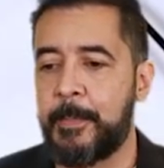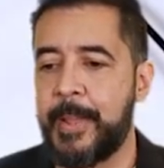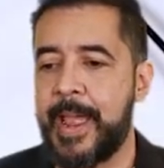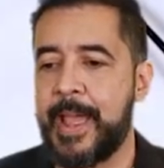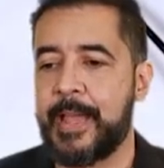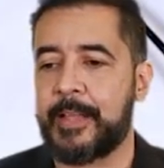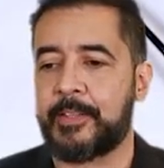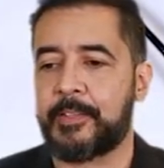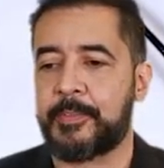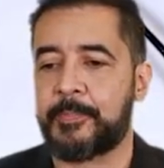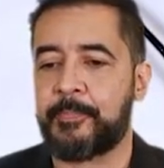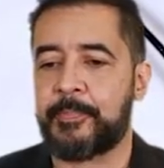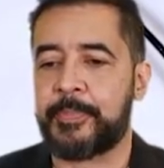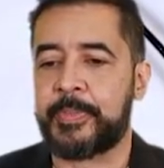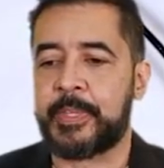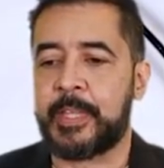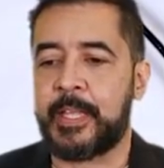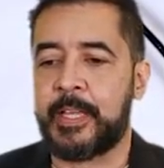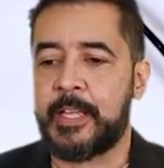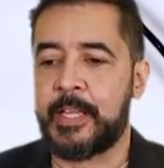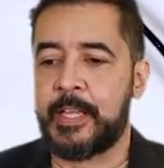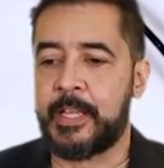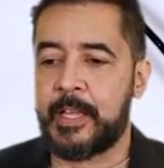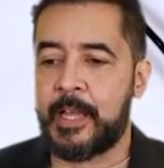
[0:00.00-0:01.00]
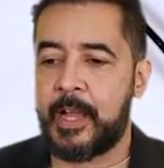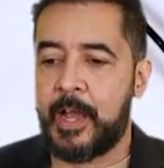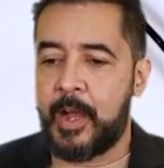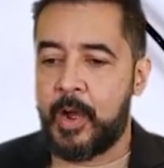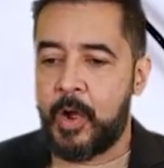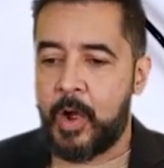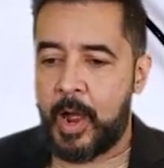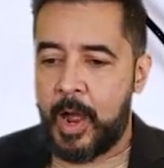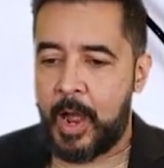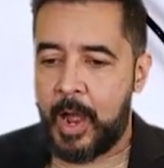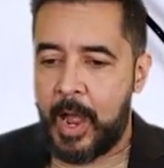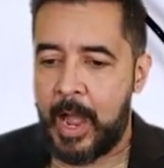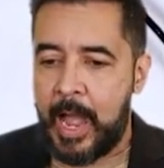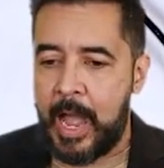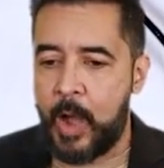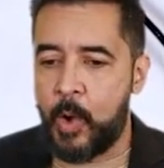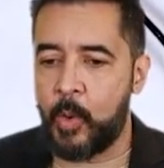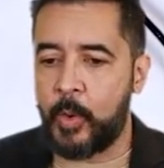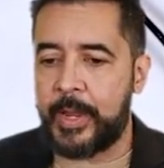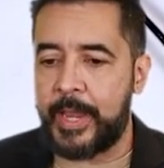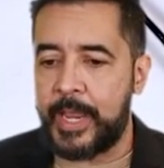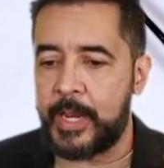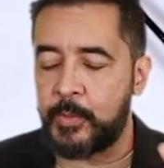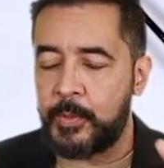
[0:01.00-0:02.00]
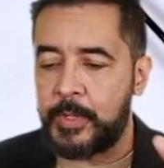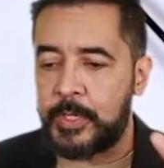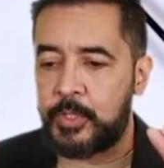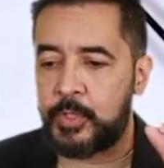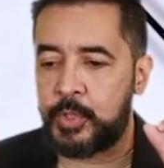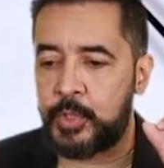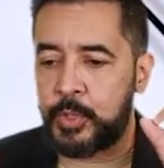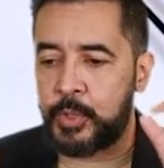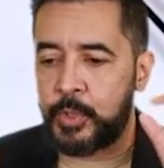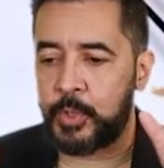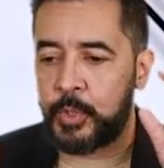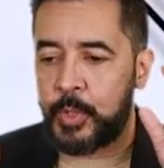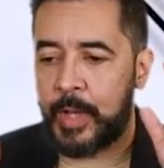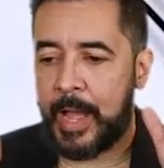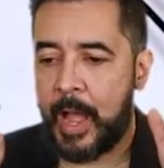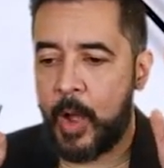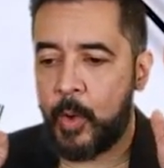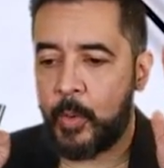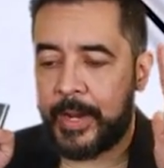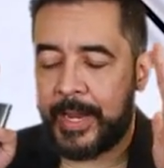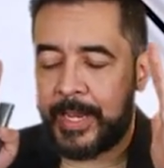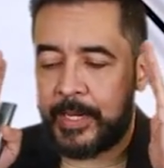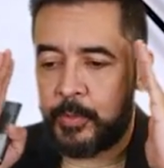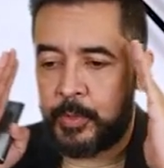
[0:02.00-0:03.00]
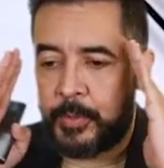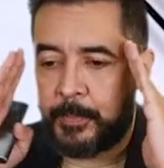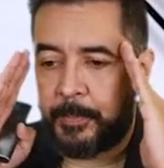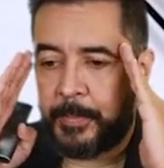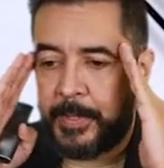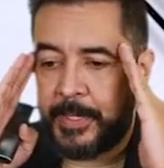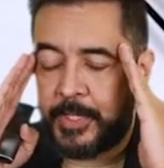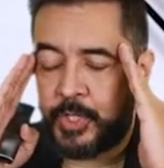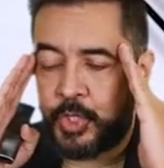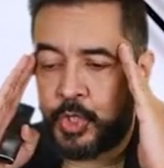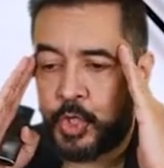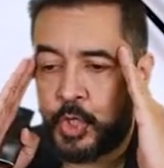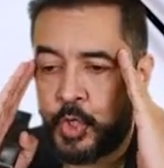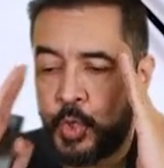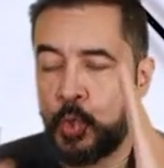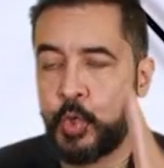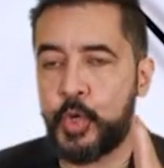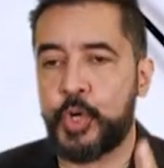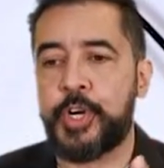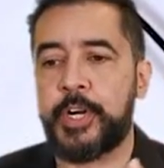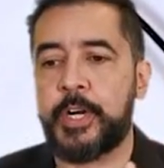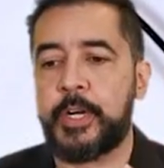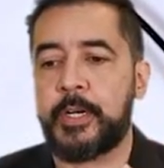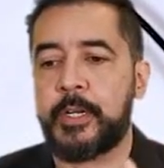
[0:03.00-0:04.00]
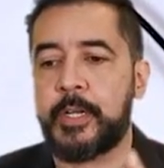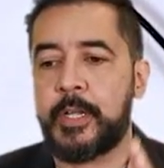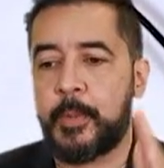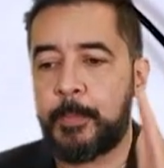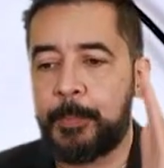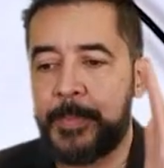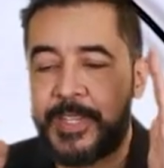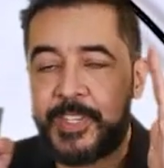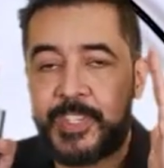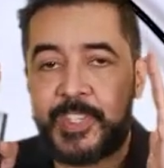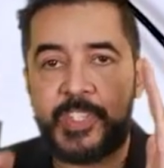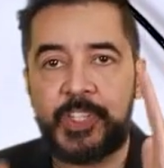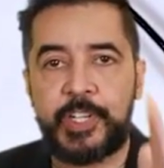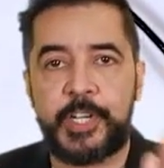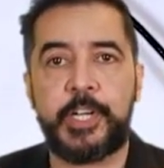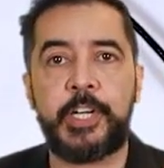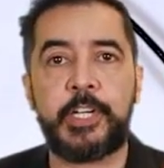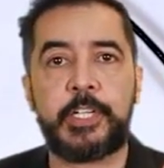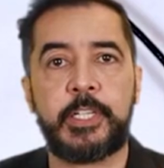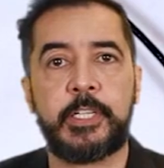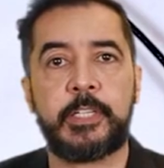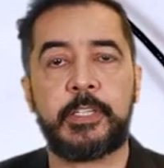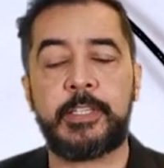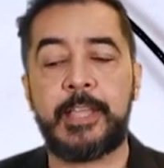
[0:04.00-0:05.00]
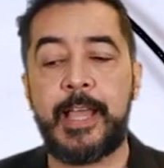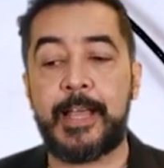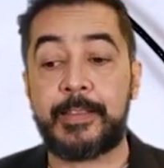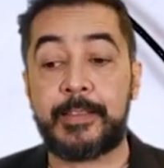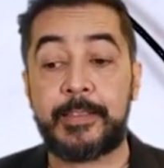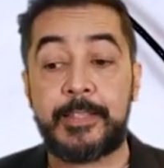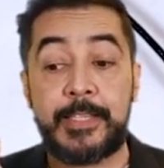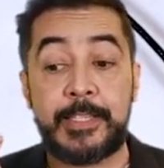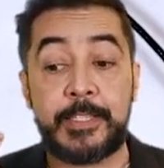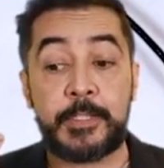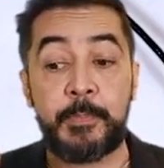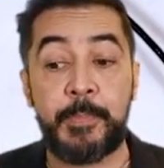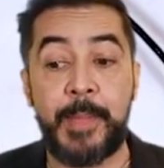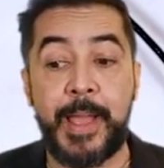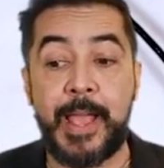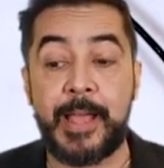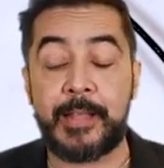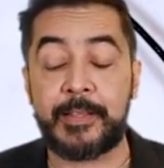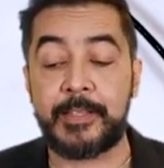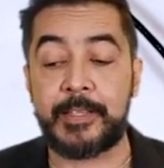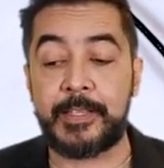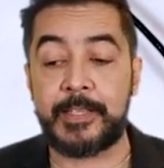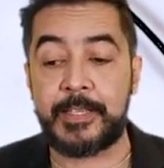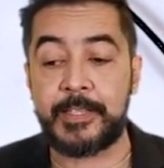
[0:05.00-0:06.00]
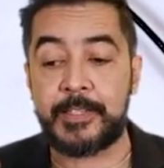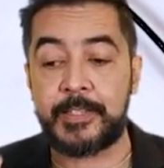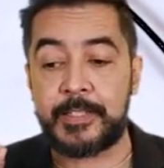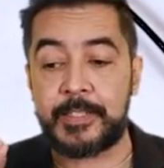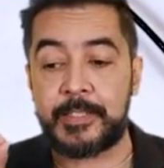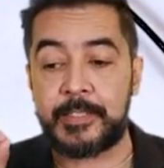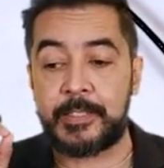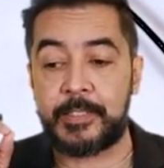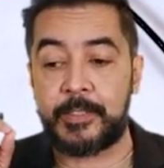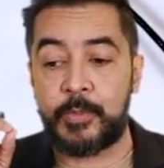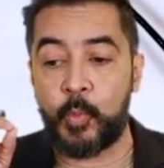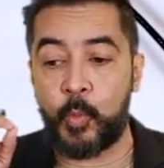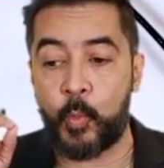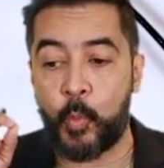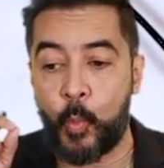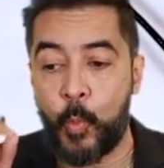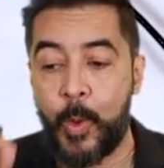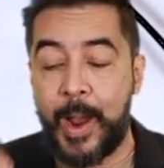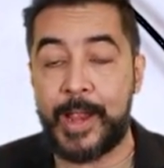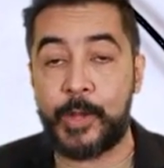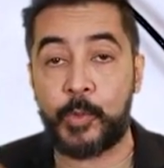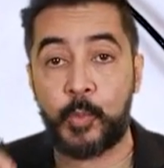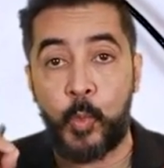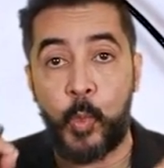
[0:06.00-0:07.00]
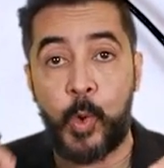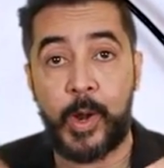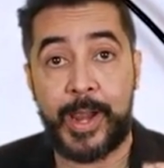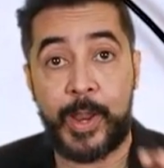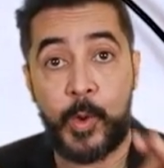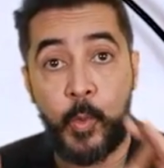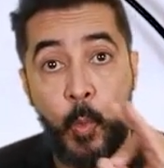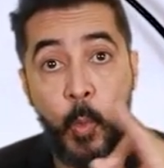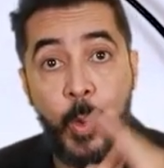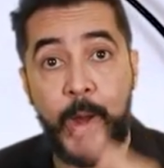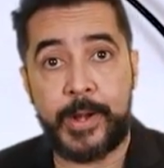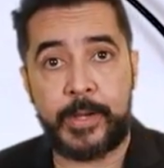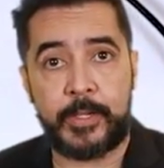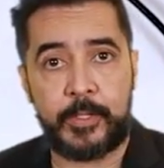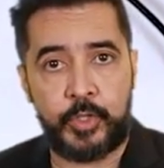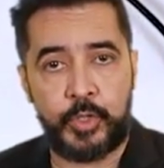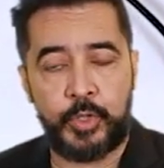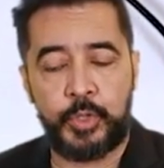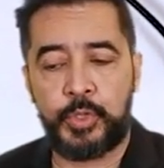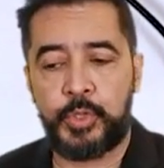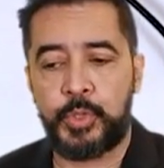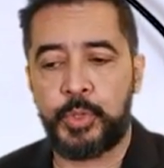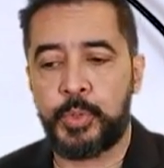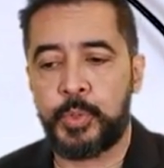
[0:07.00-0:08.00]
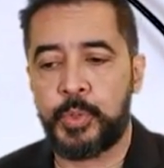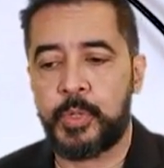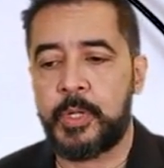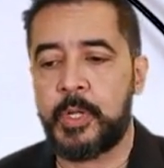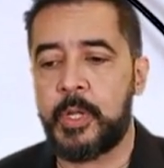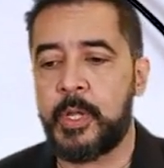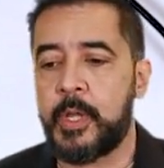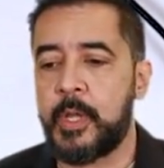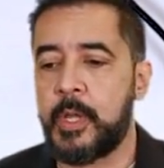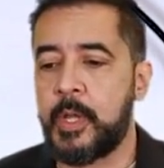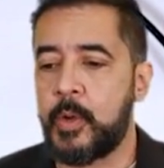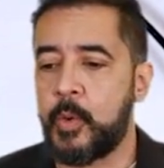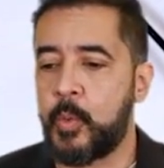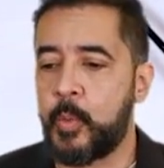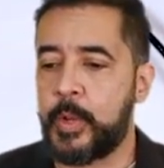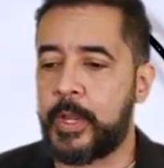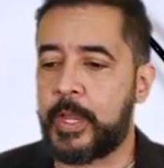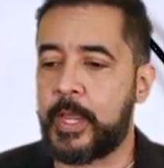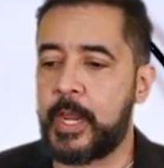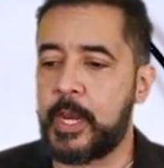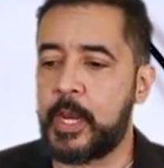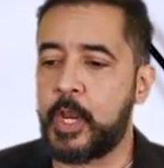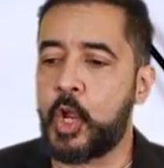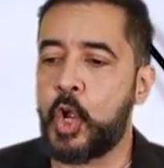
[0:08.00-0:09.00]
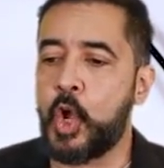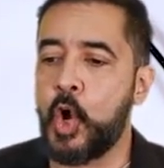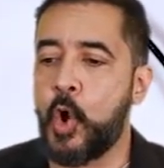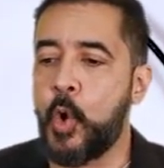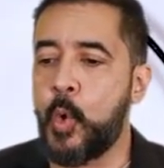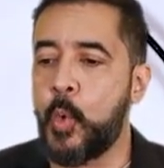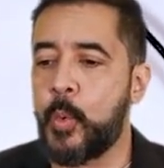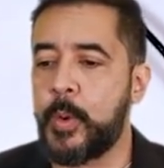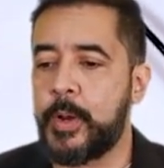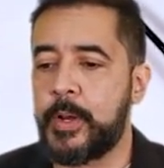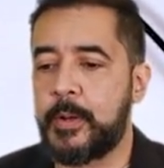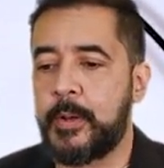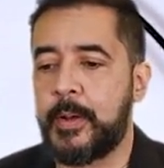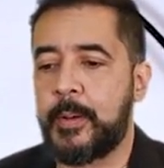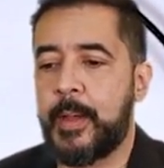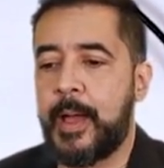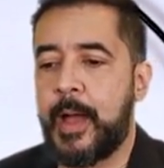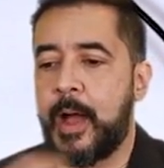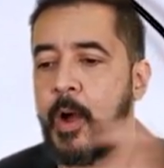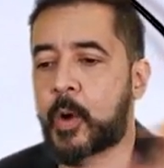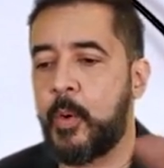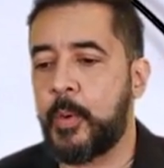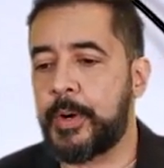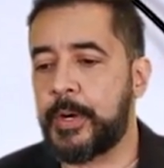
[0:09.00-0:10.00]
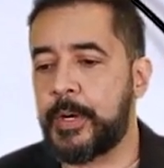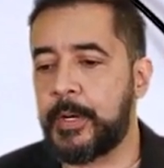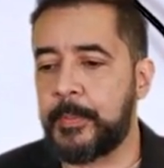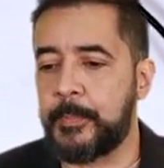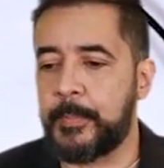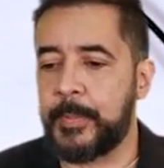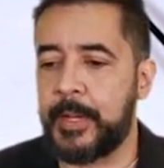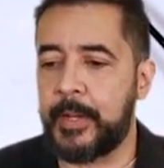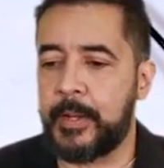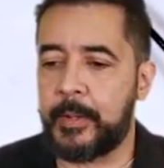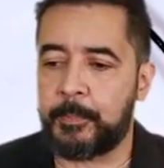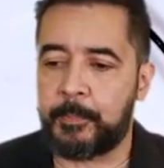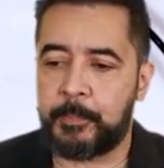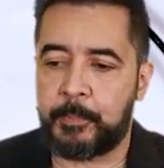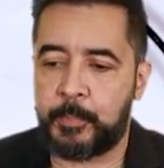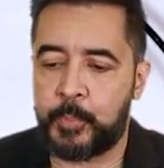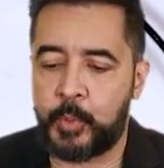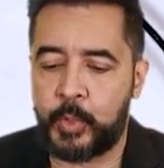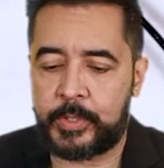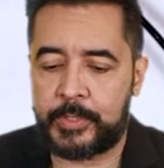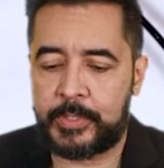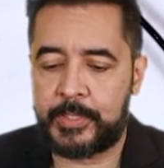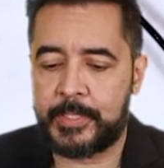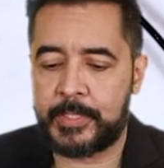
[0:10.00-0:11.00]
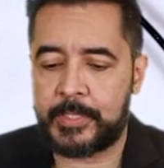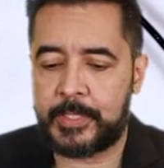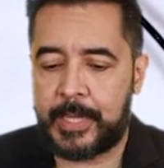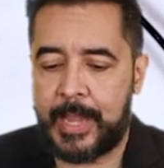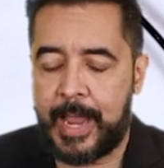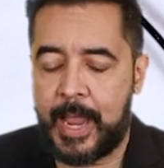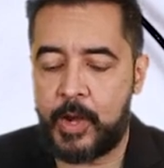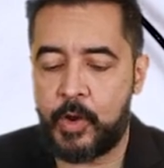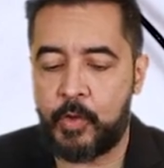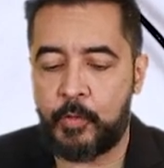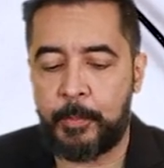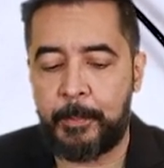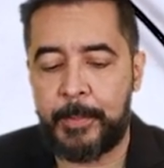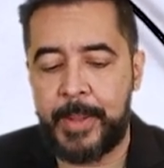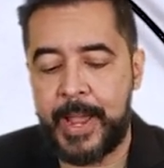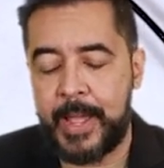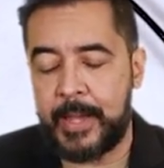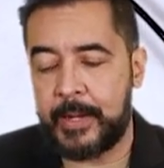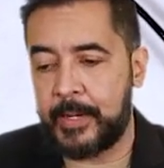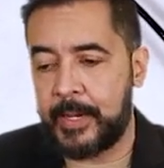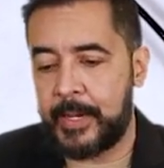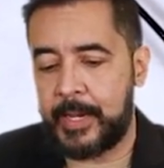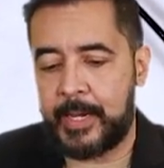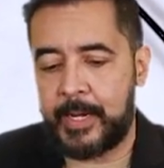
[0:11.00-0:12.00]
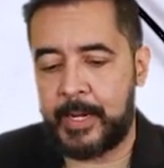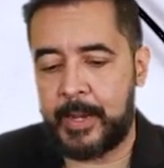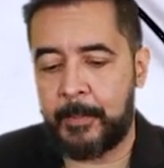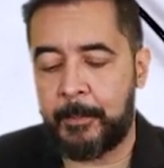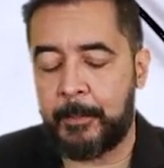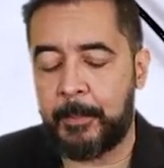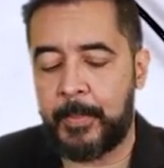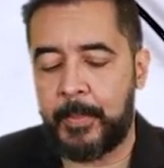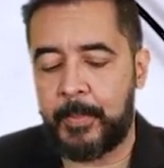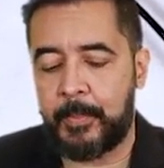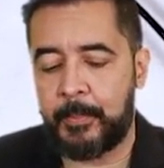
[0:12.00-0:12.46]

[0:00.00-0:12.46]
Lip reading: band. How can we be certain that this band is quite what I wanted to do? We can go in our, put this kind of band in a